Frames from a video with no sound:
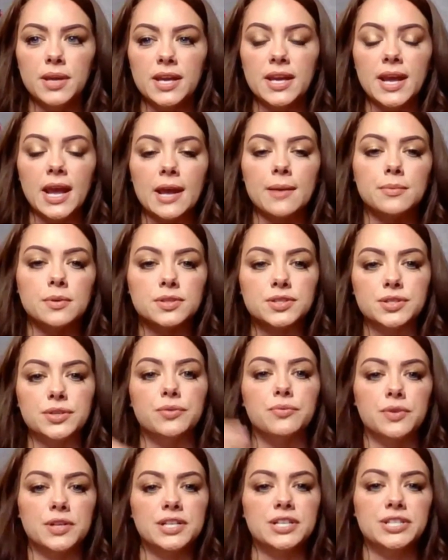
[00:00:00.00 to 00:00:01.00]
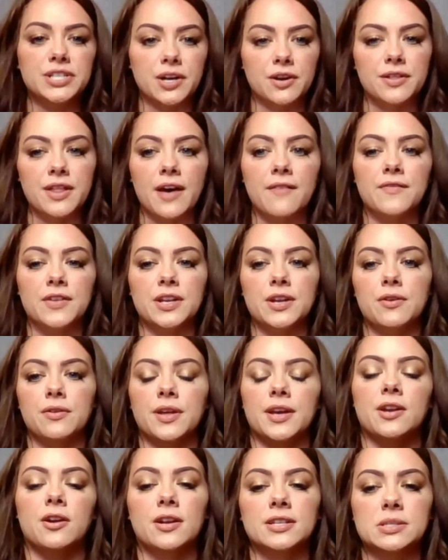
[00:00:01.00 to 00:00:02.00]
being able to reshare that video
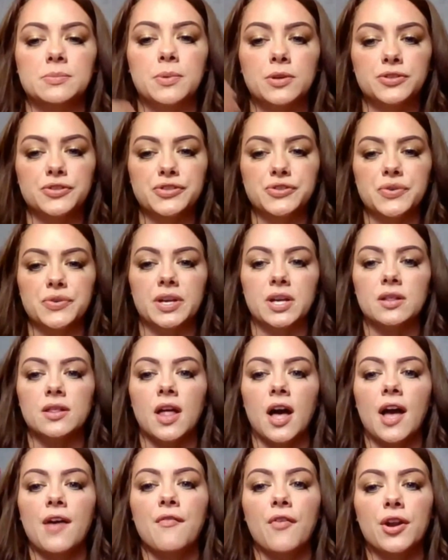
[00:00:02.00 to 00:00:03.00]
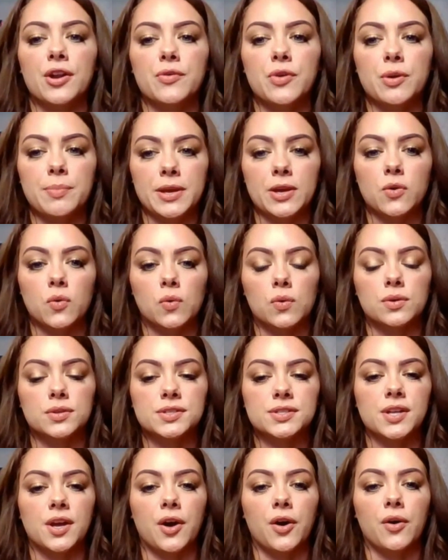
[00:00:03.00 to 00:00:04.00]
later as opposed to doing a live on it would be cool.
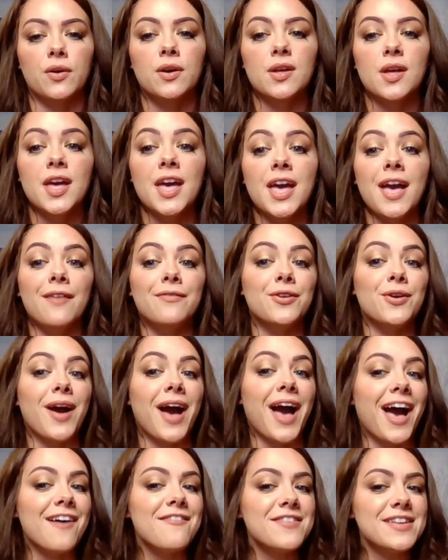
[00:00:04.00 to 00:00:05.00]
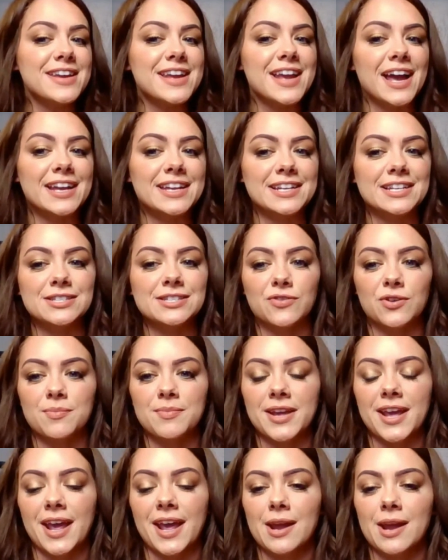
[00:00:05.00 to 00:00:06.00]
So if you have any ideas for
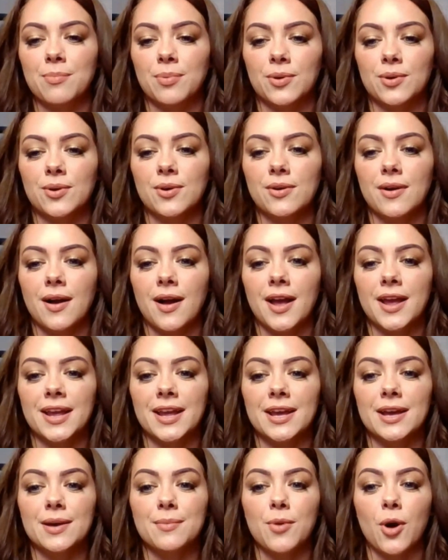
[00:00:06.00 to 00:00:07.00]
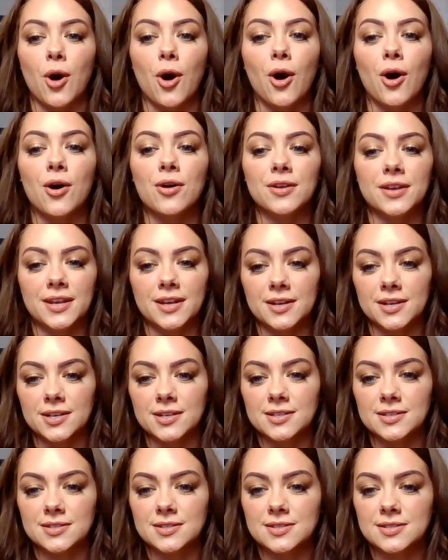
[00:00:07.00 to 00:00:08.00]
me, April, I am all
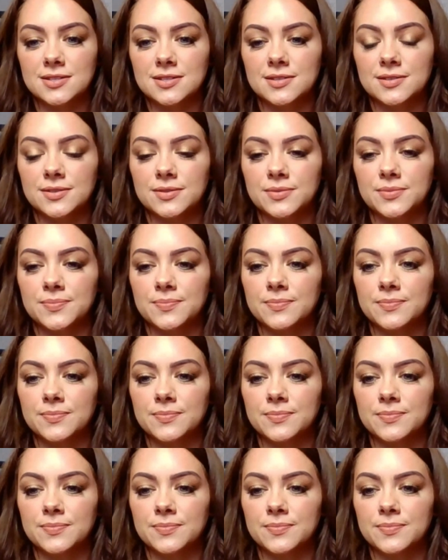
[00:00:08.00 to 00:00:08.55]
ears.